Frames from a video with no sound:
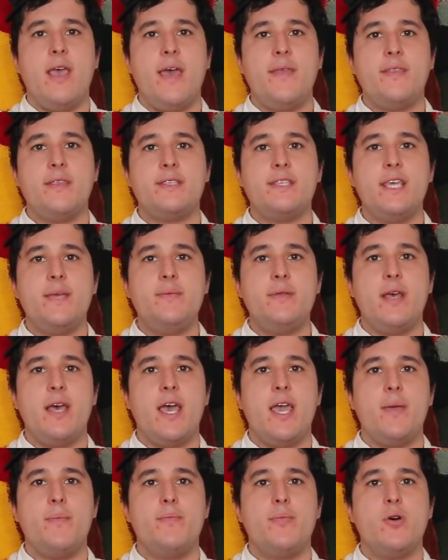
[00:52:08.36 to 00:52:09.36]
At the same
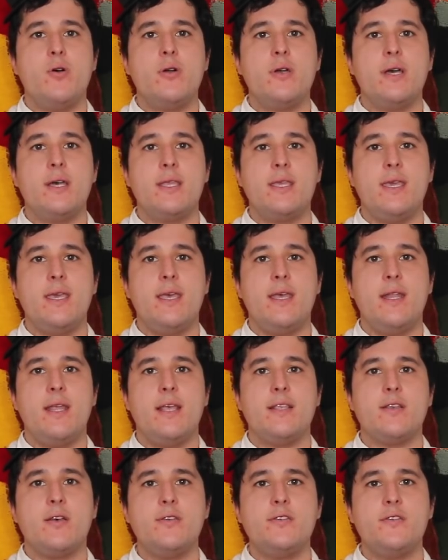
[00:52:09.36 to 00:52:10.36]
time, Bullcut Kid
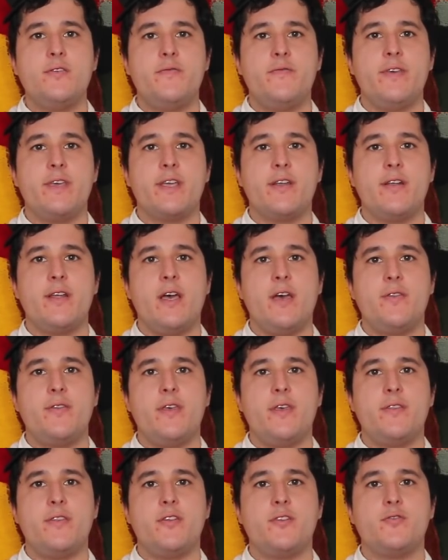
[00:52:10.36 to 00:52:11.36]
has also figured out
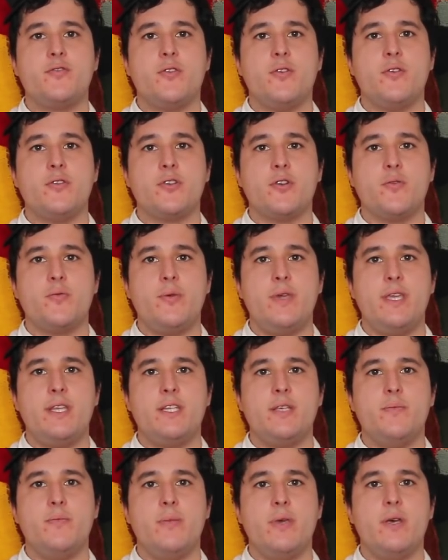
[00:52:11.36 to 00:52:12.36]
that the trolls are weak
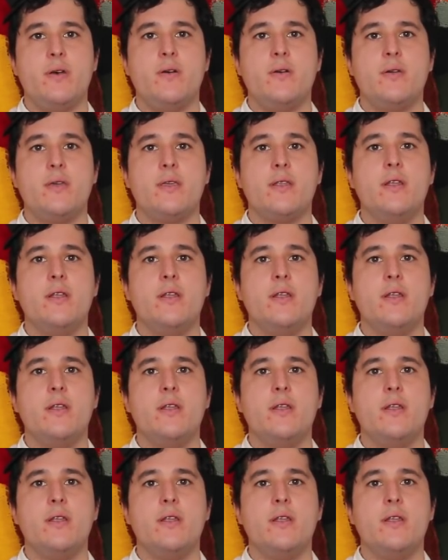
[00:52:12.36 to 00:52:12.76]
to milk,